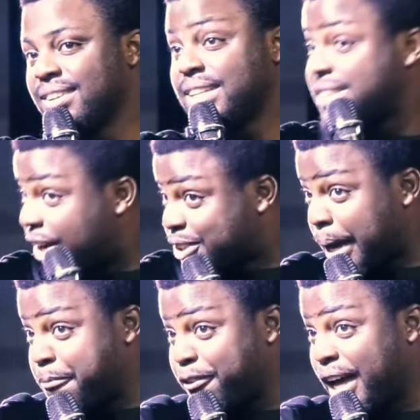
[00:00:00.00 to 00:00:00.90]
This how
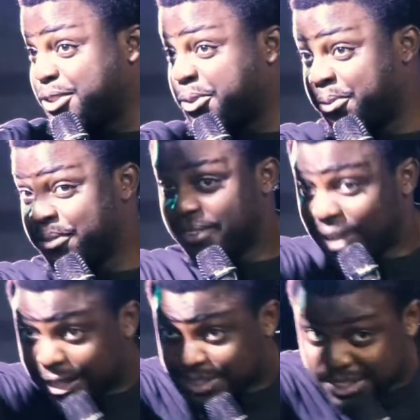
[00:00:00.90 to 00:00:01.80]
time flies, oh,
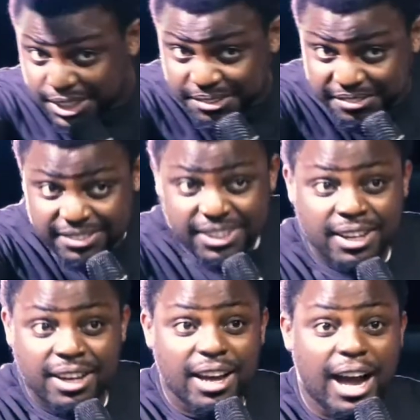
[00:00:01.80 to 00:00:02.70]
like this.
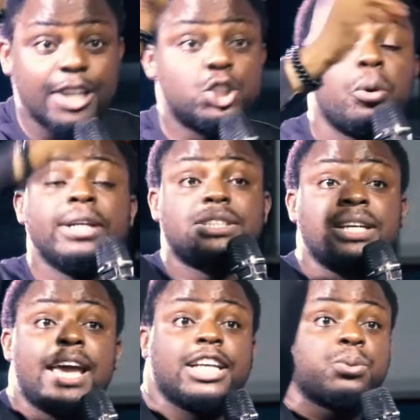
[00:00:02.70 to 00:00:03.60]
And 20
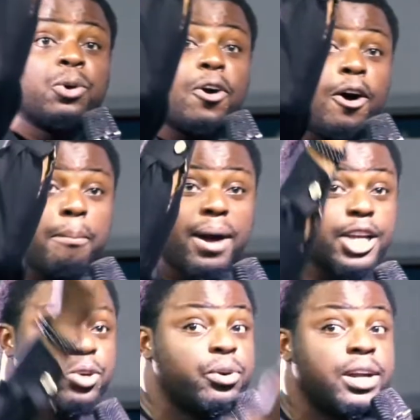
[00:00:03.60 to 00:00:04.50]
years will come,
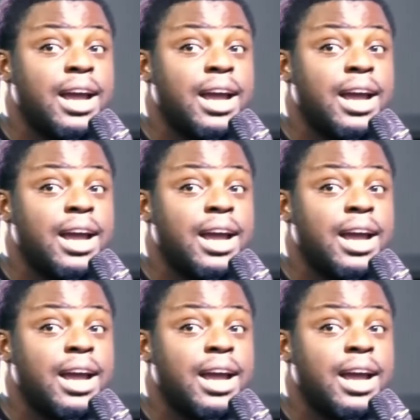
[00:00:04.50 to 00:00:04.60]
and you will